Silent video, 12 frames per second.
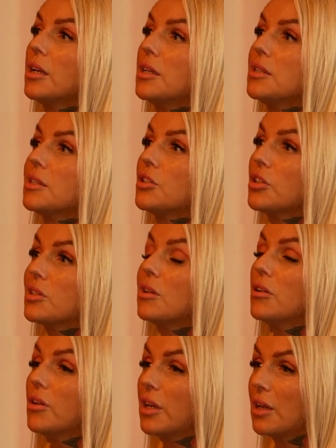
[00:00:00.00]
it is just
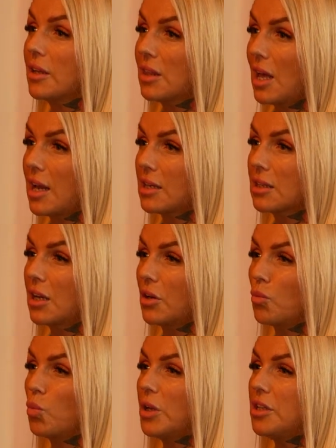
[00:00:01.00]
looking at that
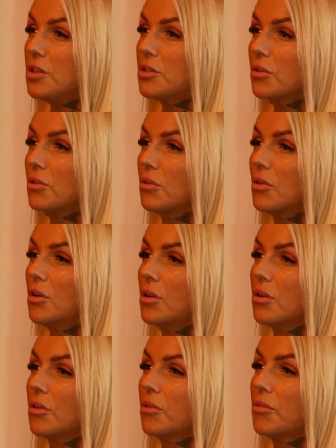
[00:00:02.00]
kind of window
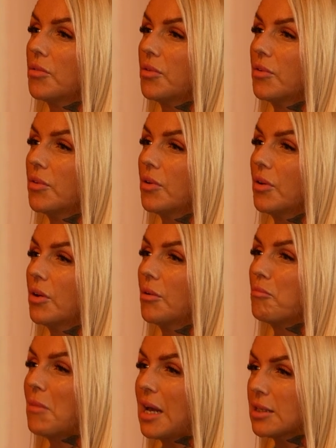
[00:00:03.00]
of
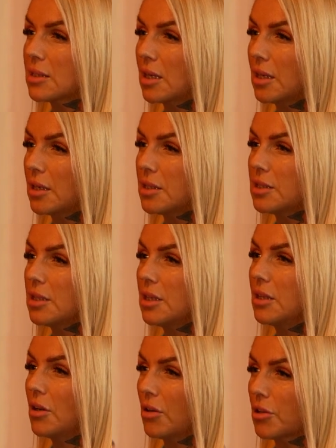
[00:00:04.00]

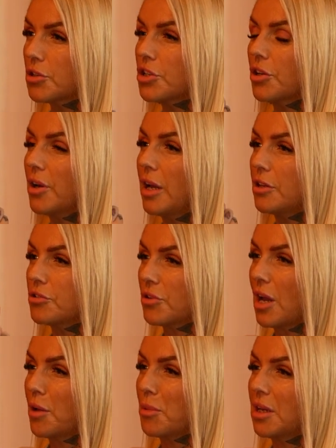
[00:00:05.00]
masculinity, culture, and
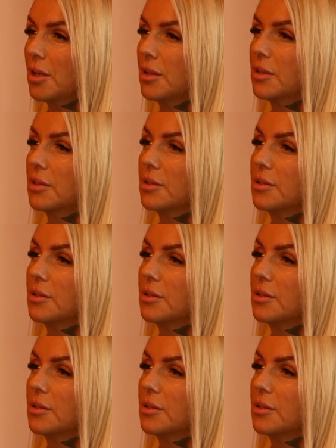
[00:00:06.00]
trauma.